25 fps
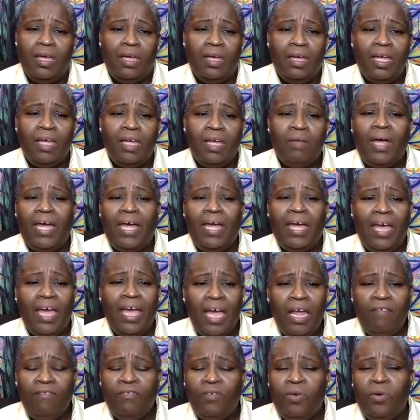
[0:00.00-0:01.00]
In my
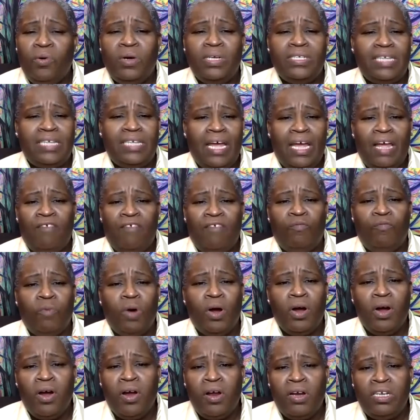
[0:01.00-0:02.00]
head, of course, I have
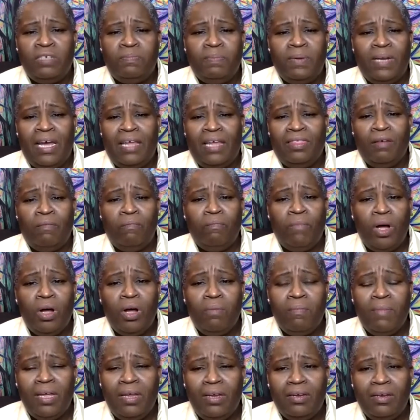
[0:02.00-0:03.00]
words, but at the
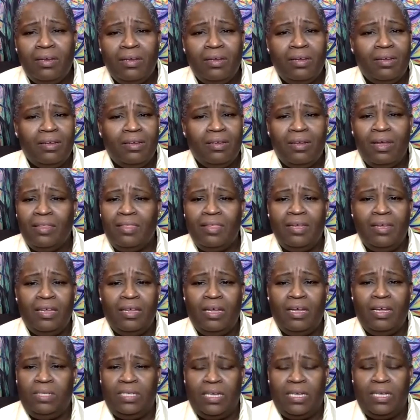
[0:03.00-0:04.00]
moment, nothing
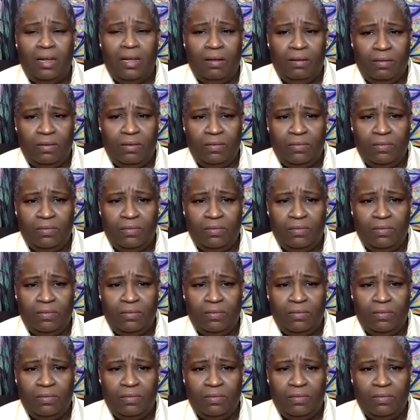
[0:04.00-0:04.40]
comes out.